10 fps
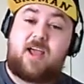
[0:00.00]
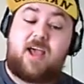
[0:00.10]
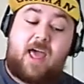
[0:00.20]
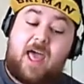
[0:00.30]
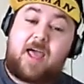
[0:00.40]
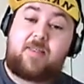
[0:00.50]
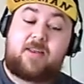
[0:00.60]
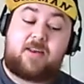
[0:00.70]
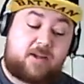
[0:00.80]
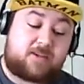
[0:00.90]
And
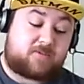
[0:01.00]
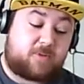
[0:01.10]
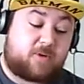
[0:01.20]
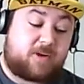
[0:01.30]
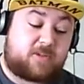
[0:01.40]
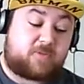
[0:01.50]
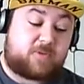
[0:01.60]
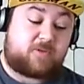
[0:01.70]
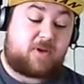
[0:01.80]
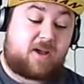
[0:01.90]
then last but not least, we
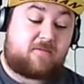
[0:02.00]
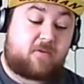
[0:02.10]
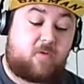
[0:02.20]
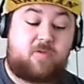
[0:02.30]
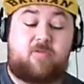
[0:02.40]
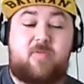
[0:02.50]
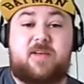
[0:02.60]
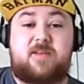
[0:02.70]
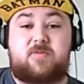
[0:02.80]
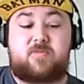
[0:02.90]
do have All That
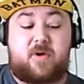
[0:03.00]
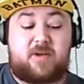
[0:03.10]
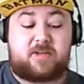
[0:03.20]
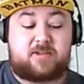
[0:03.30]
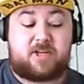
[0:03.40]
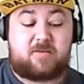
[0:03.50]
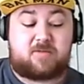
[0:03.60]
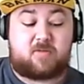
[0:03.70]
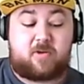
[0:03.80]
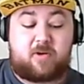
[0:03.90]
Remains by James
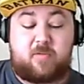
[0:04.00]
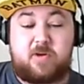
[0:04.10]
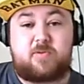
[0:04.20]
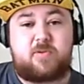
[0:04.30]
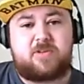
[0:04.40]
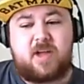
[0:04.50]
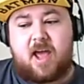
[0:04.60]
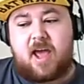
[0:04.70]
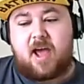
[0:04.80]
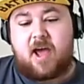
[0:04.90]
Swallow, which was
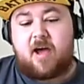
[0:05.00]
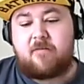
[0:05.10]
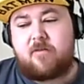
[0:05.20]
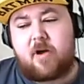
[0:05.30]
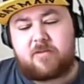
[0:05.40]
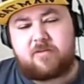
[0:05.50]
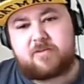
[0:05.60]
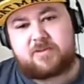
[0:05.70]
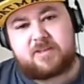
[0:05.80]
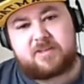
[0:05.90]
a rather
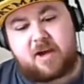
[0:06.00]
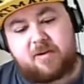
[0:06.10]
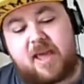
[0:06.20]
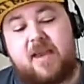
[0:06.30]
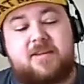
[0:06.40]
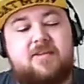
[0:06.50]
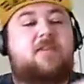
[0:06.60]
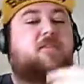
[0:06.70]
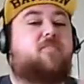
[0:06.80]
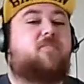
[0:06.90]
interesting tale. Again, it's
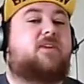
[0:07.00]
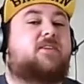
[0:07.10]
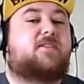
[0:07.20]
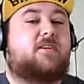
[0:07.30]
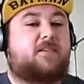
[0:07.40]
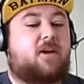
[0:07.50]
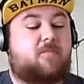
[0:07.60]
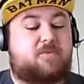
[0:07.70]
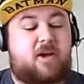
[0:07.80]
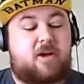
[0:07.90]
another big setty
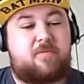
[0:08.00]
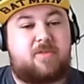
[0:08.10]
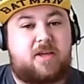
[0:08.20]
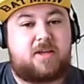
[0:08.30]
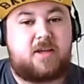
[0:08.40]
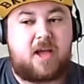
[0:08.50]
up type thing.